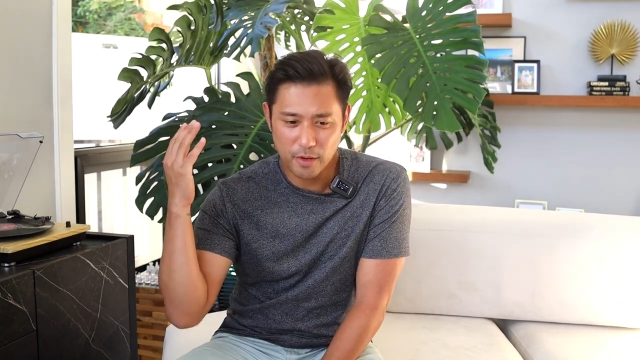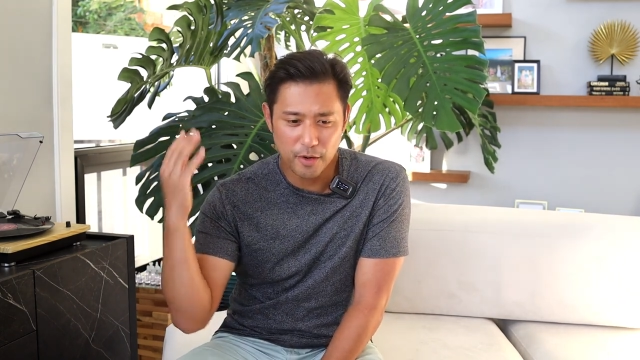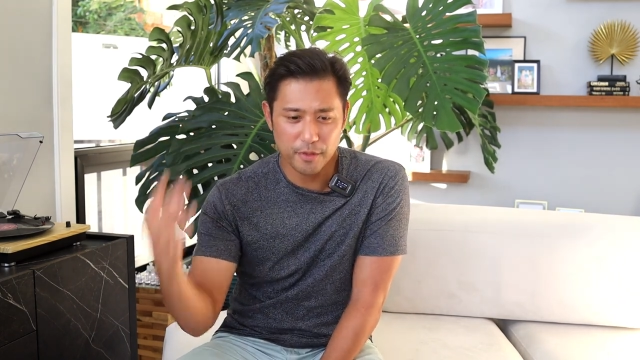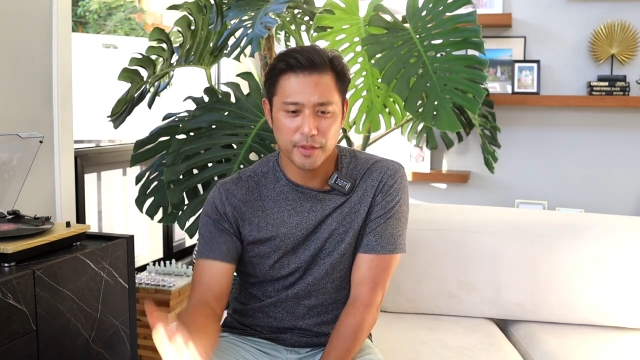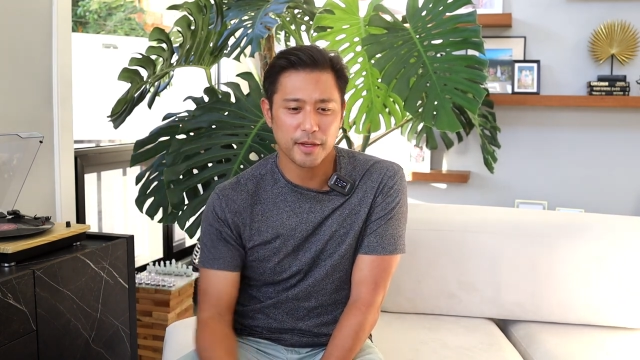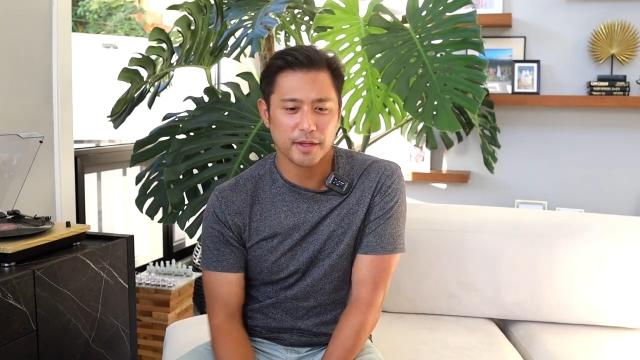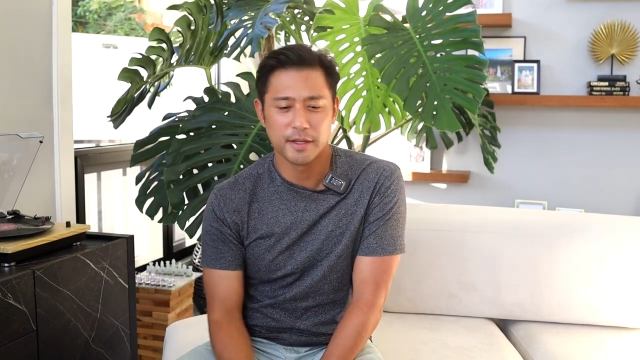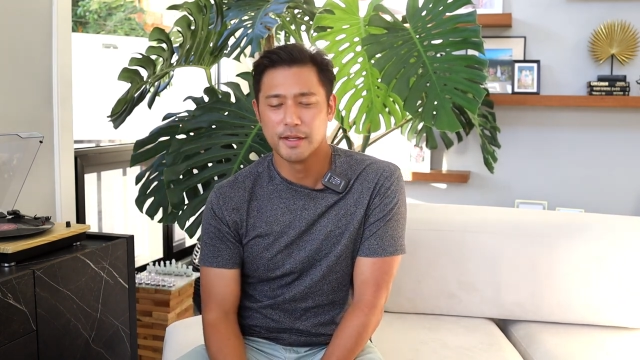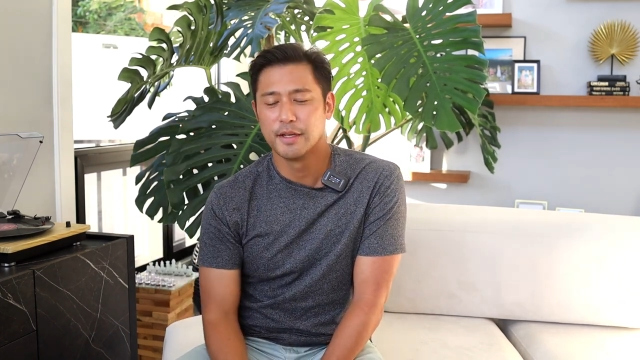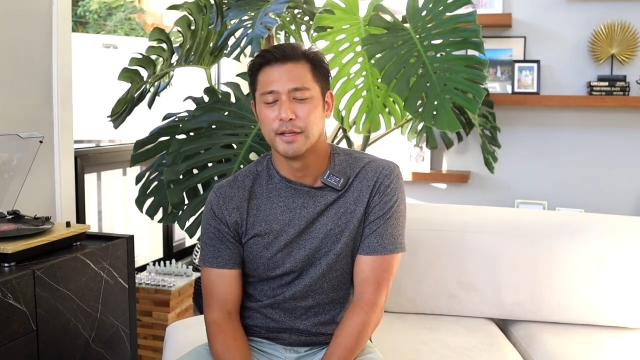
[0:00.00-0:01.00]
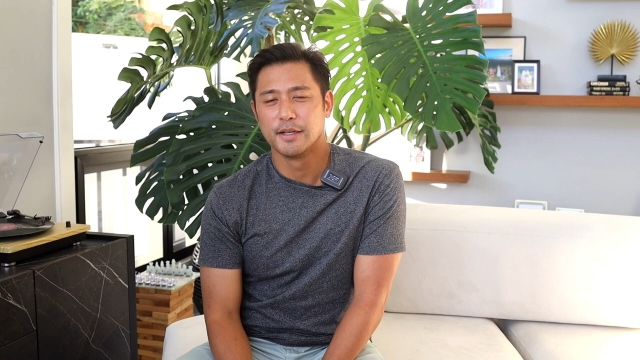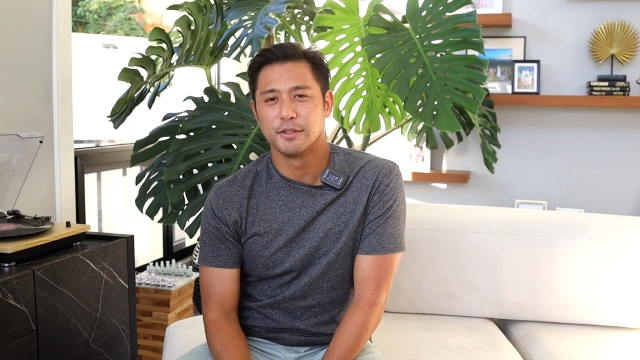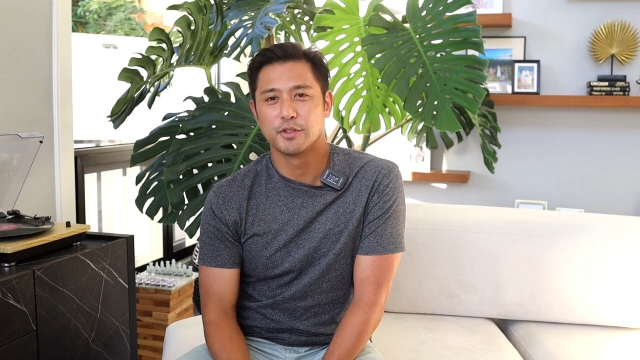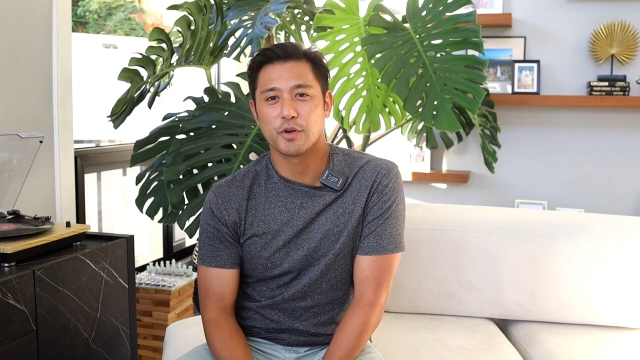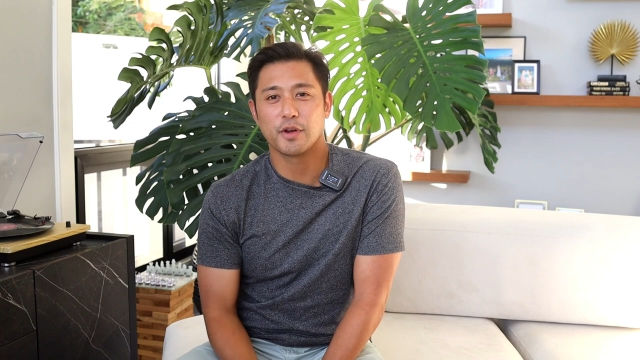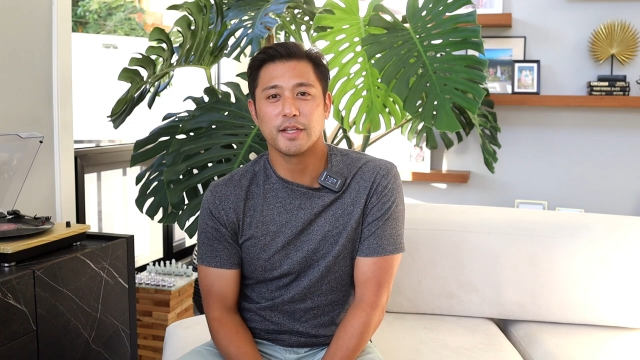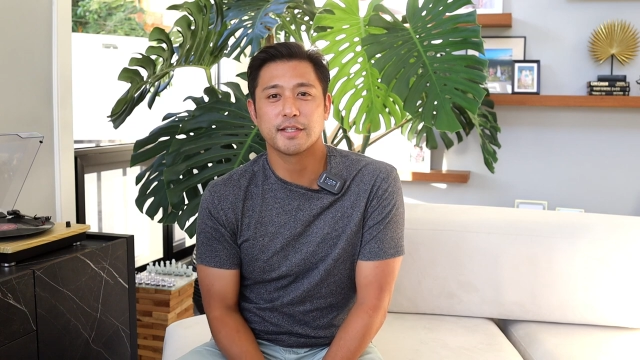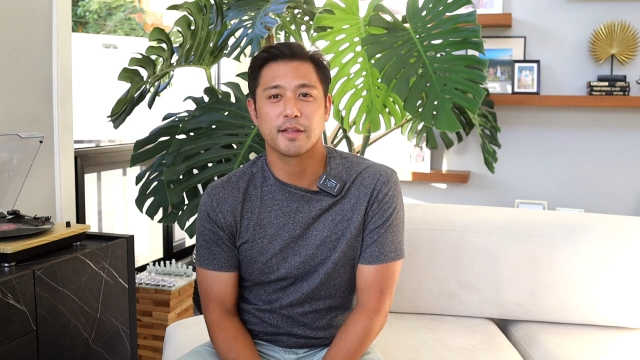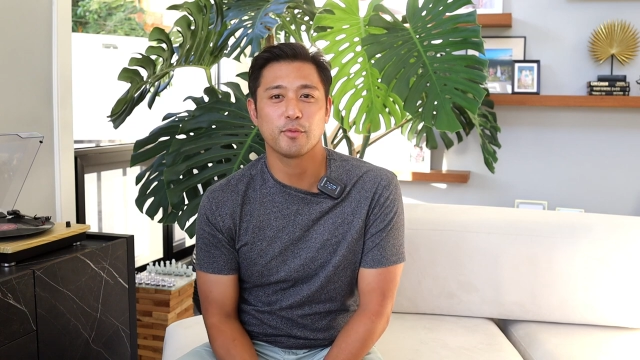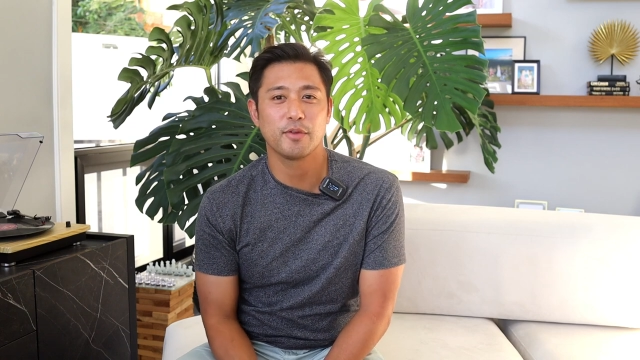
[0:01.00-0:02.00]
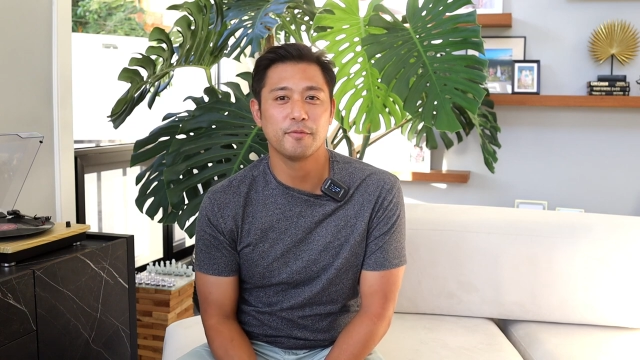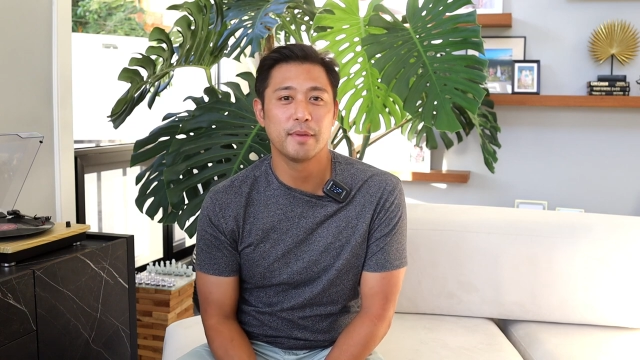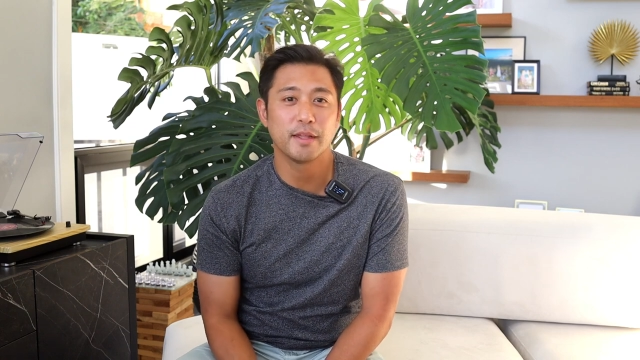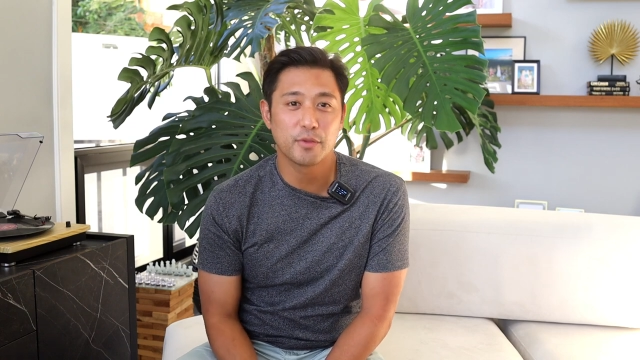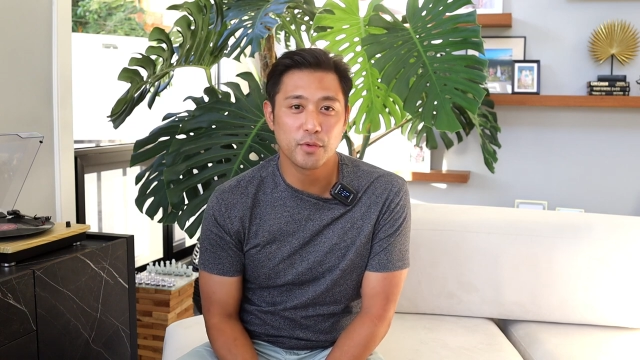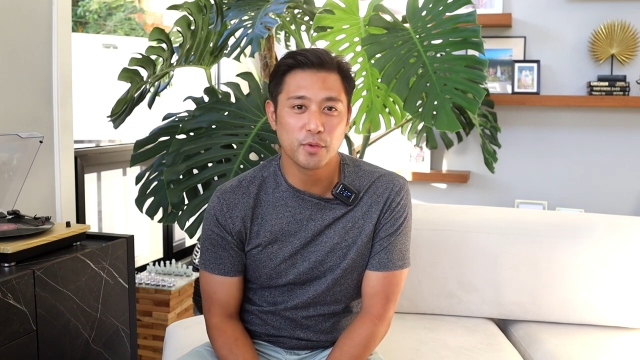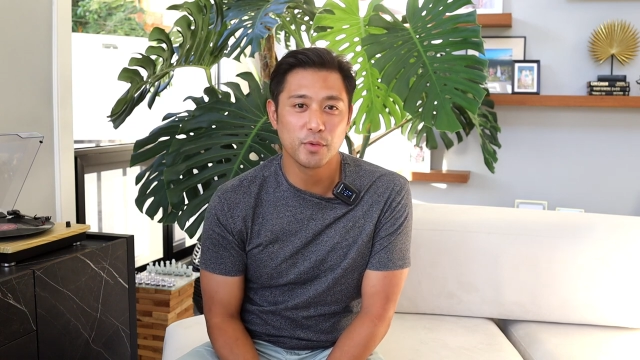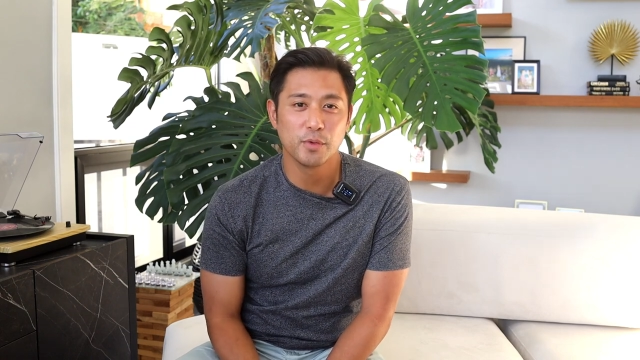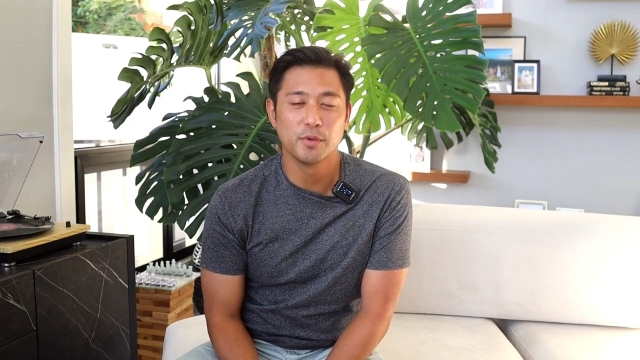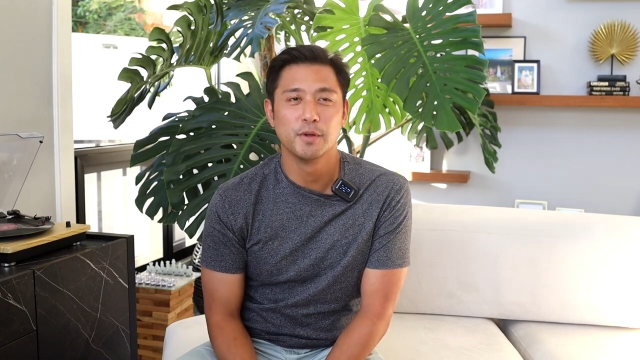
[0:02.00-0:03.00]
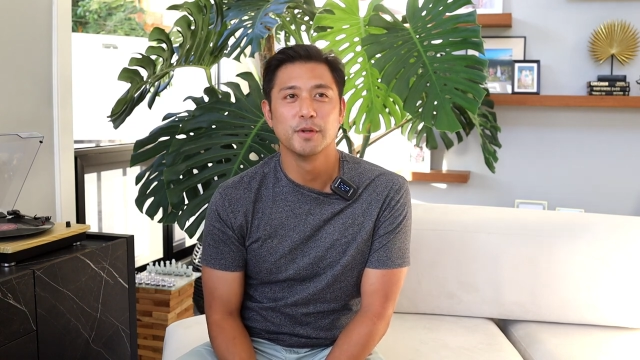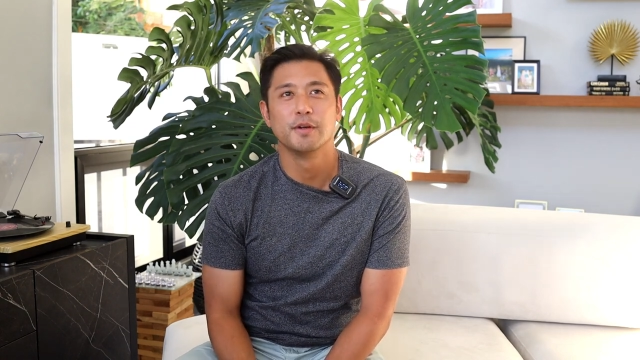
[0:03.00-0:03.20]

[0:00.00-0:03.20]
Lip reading: all the journeys that we've been through.